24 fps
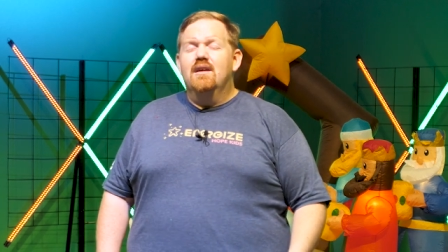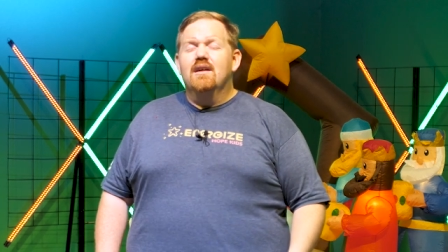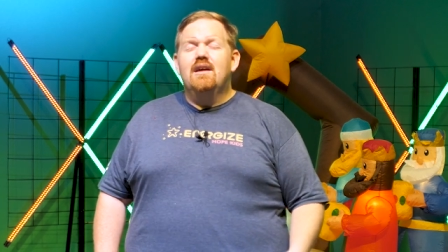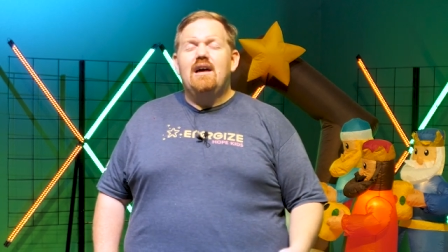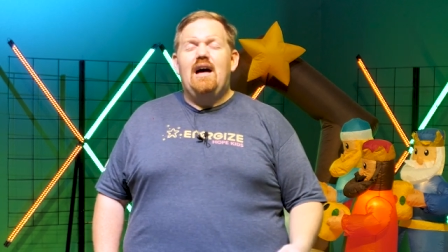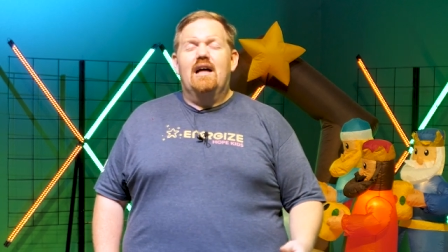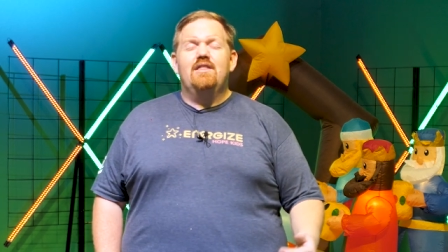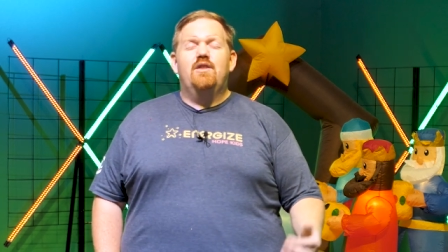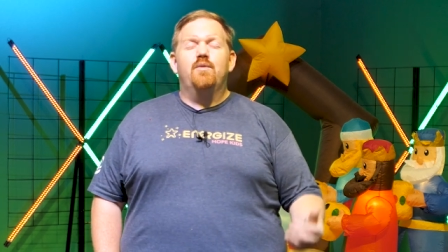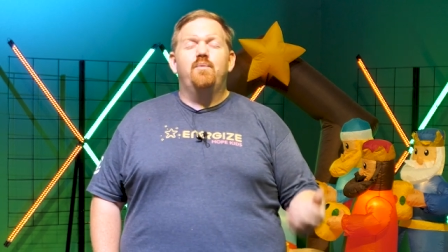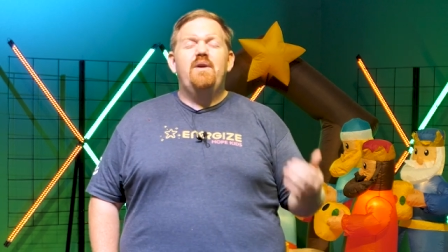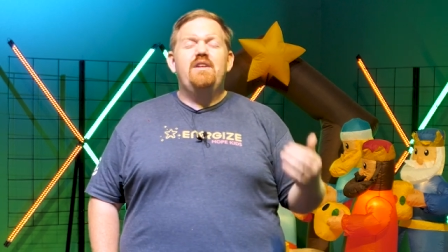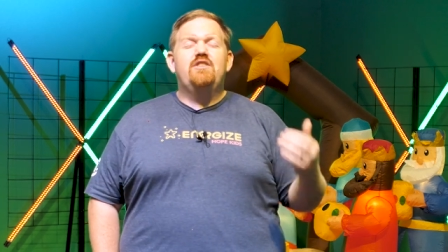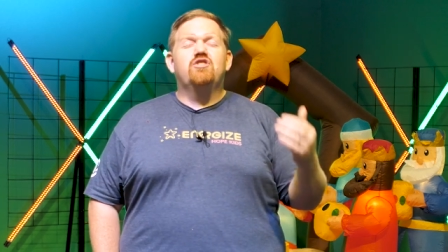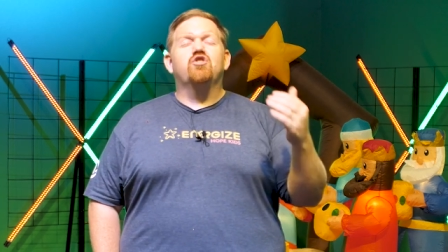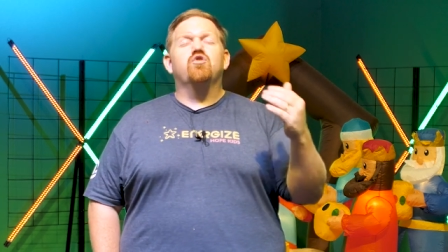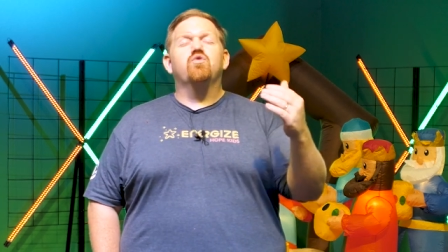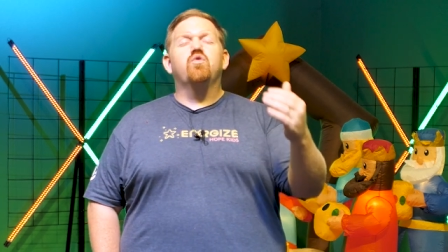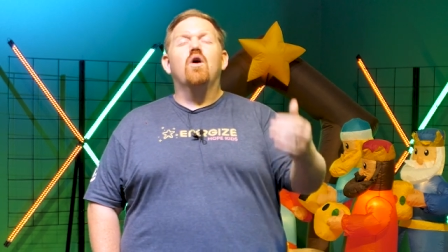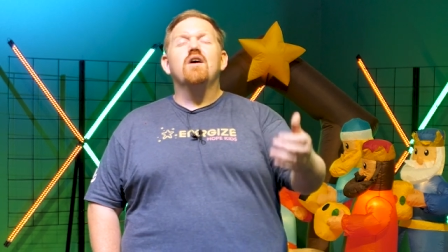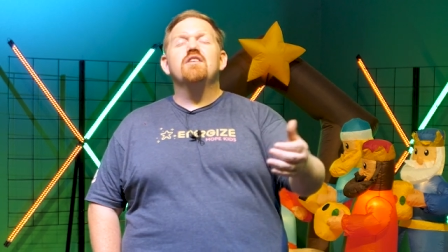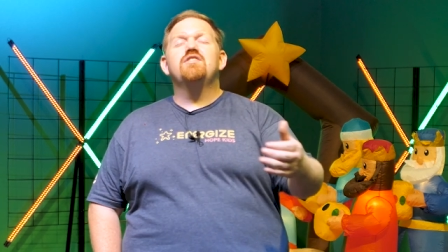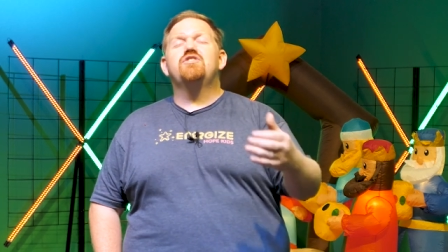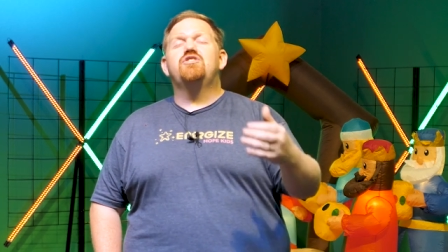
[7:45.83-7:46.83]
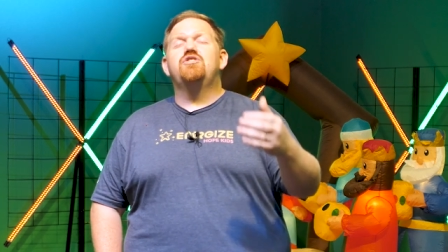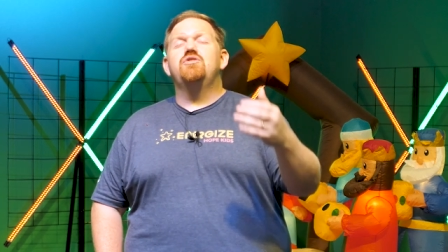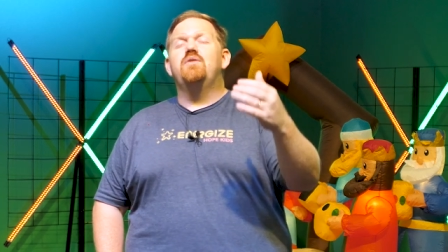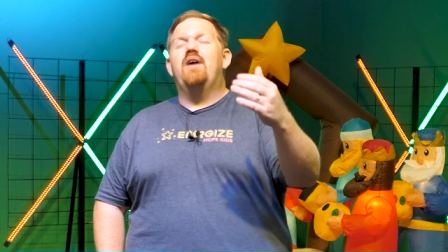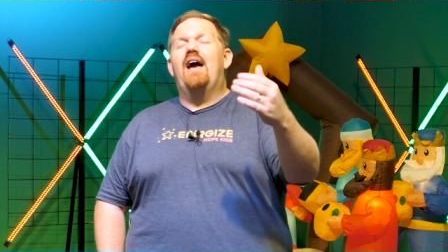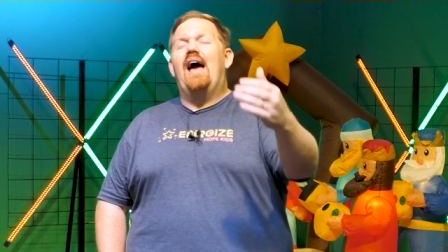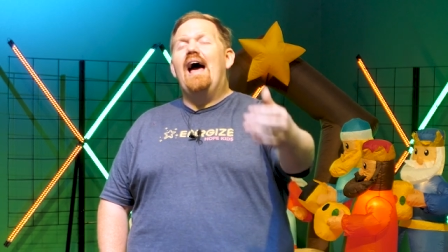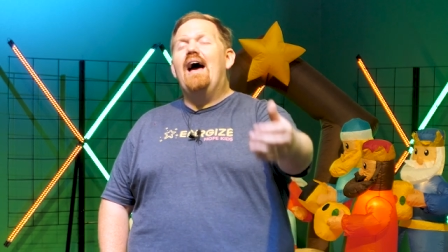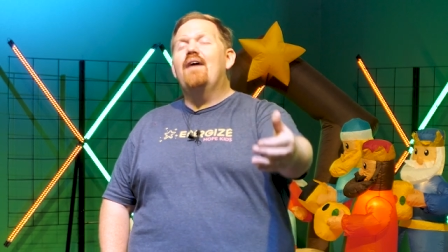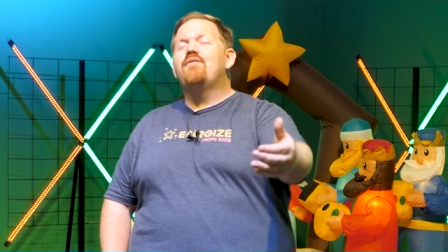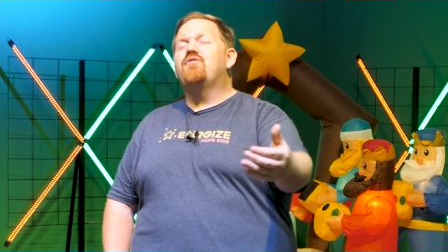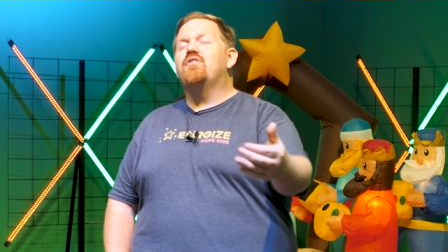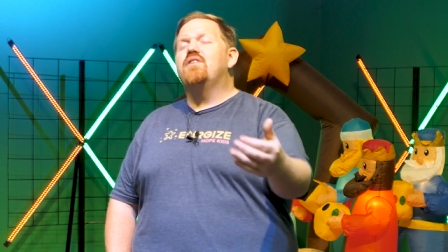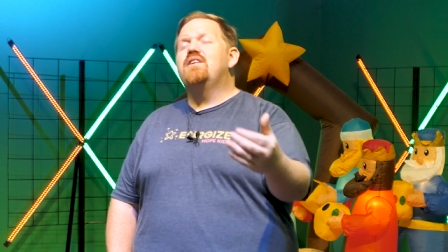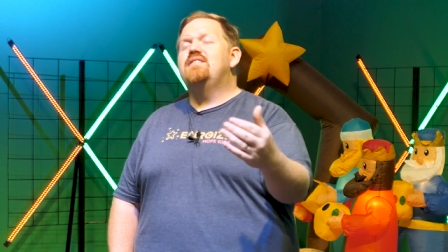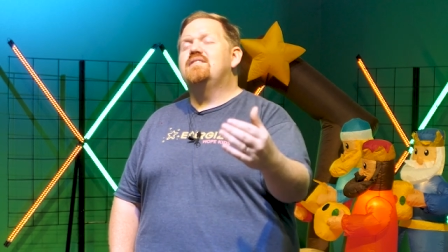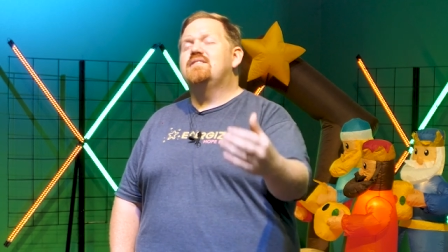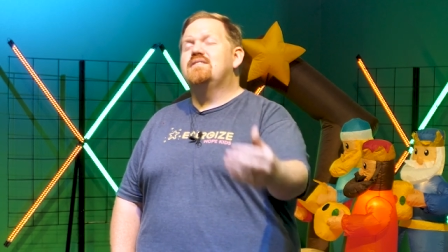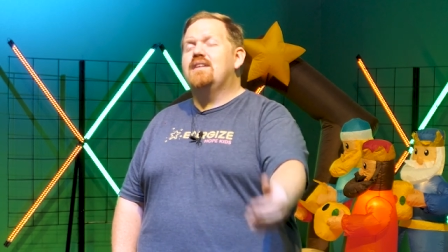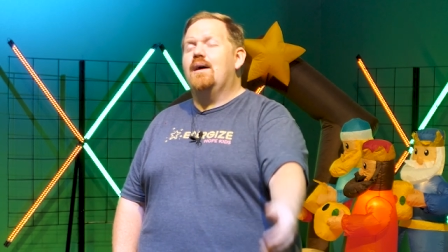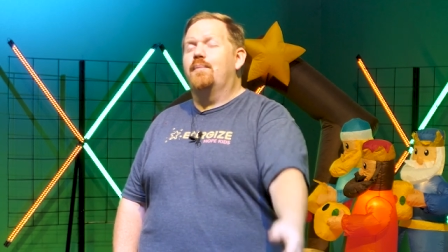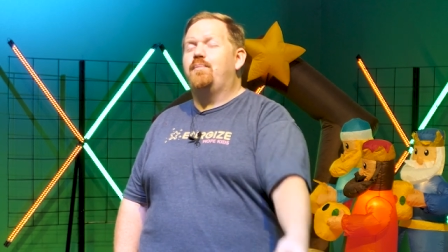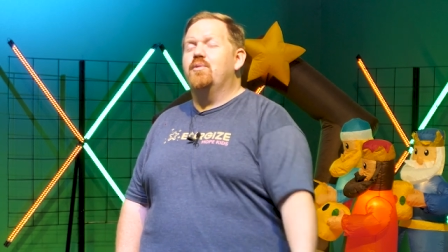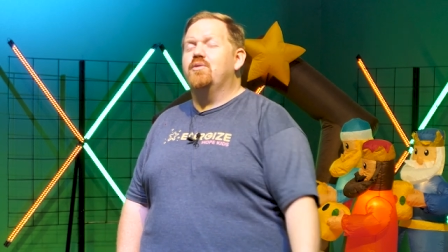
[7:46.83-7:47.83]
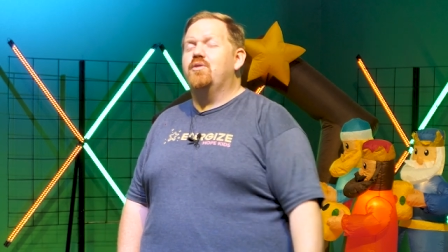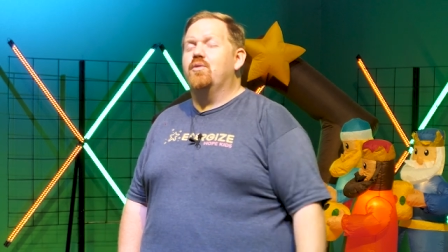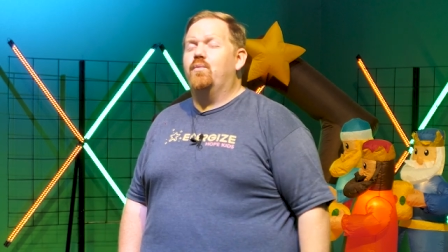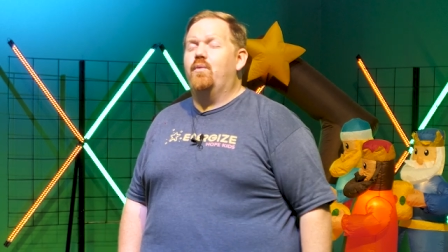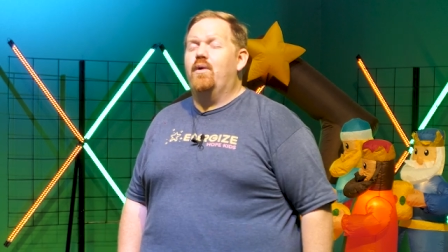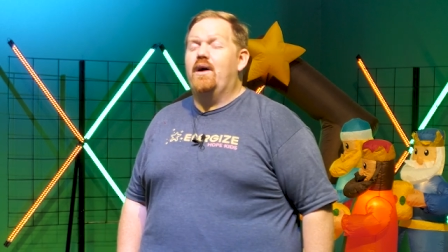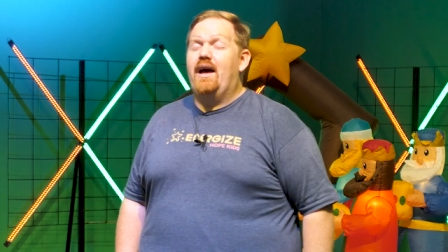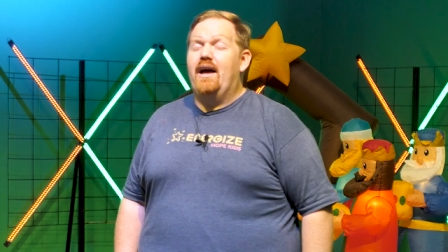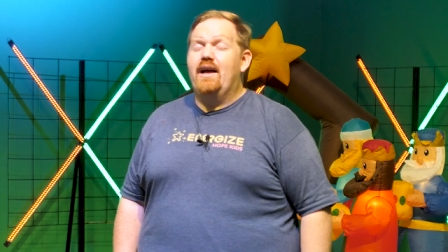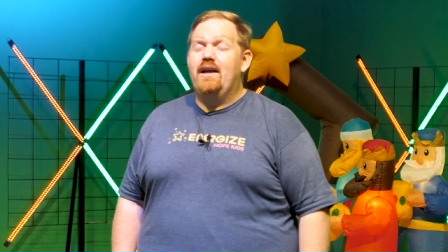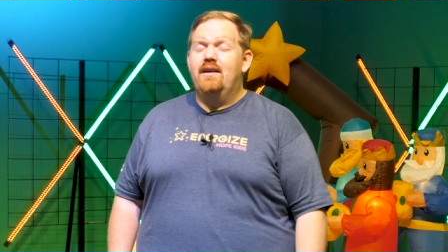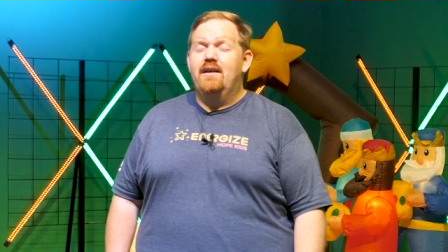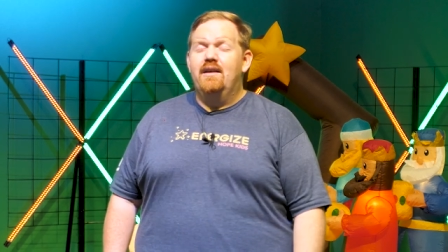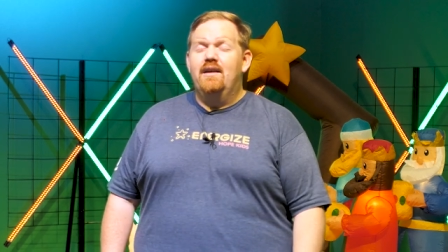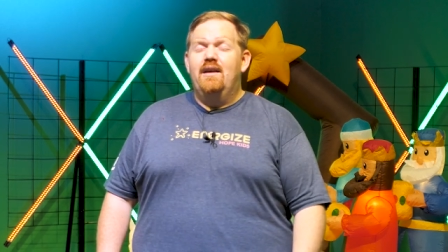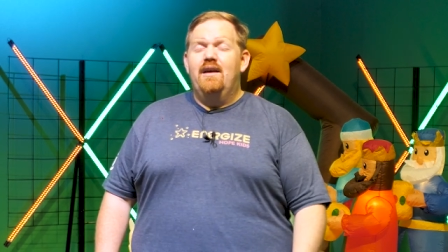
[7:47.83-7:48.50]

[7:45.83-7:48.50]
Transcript: God, that we trust you every step of the way.